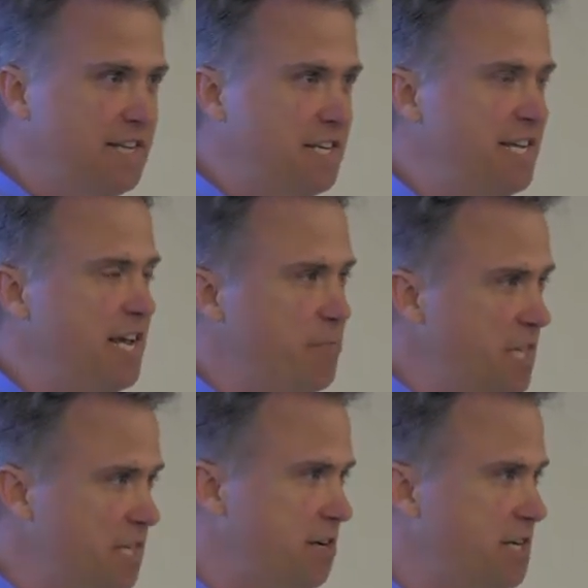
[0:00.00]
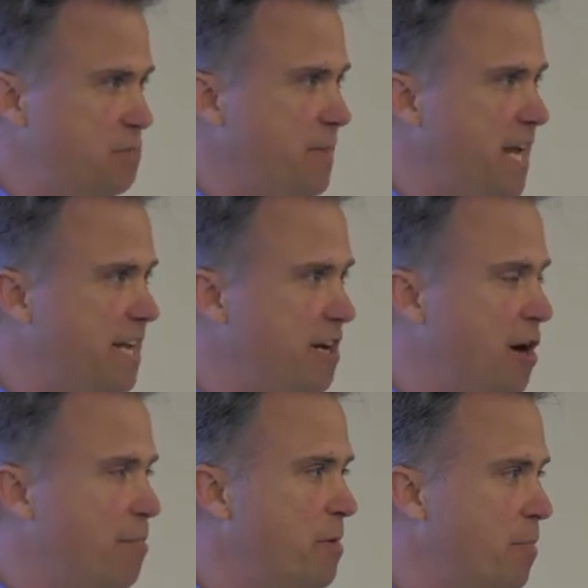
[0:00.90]
to take military spending
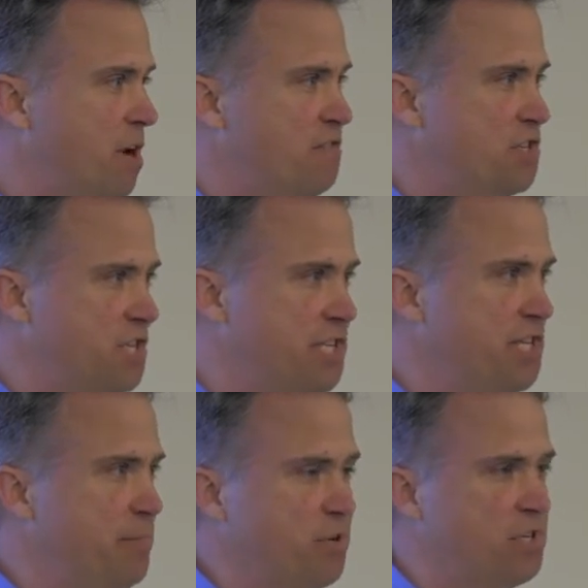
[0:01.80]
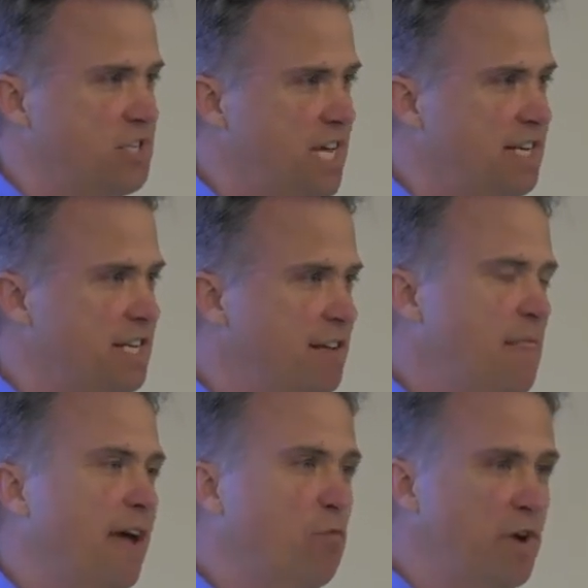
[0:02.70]
up above 60%
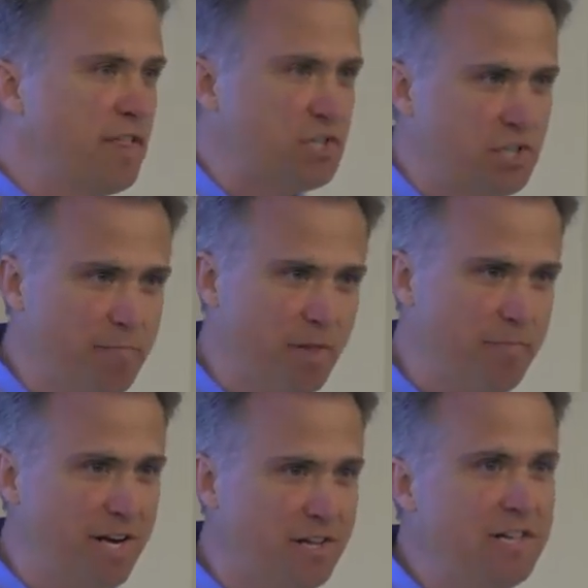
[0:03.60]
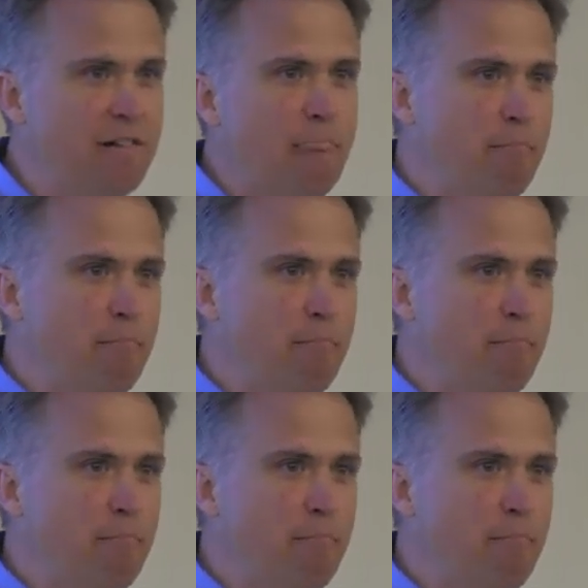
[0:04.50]
and with a supplemental